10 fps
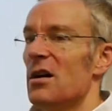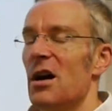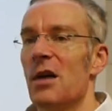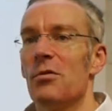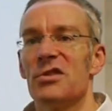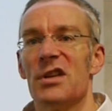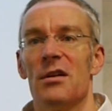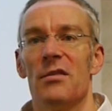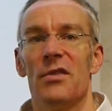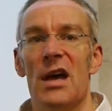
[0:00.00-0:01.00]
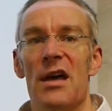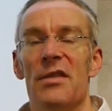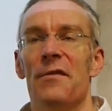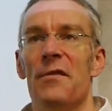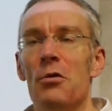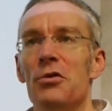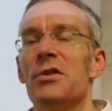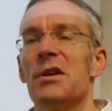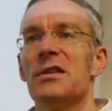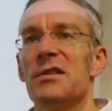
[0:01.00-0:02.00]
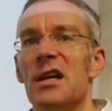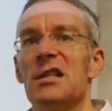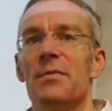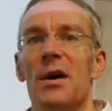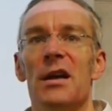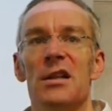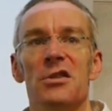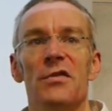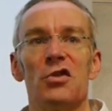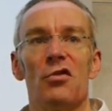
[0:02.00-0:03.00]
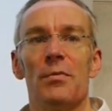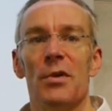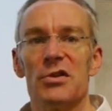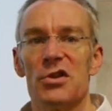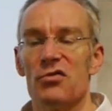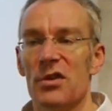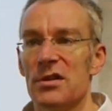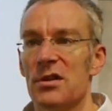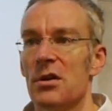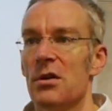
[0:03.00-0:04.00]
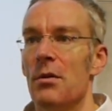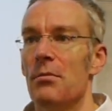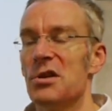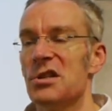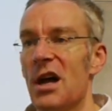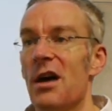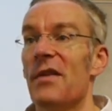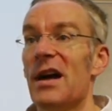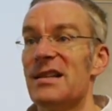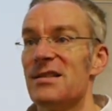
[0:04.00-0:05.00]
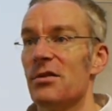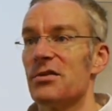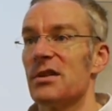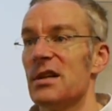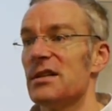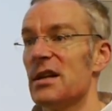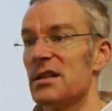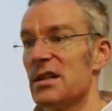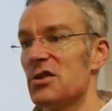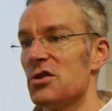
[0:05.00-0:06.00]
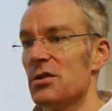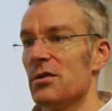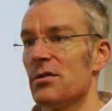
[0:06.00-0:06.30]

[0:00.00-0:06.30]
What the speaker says: I want the folder that contains my individual repositories must have a .git extension.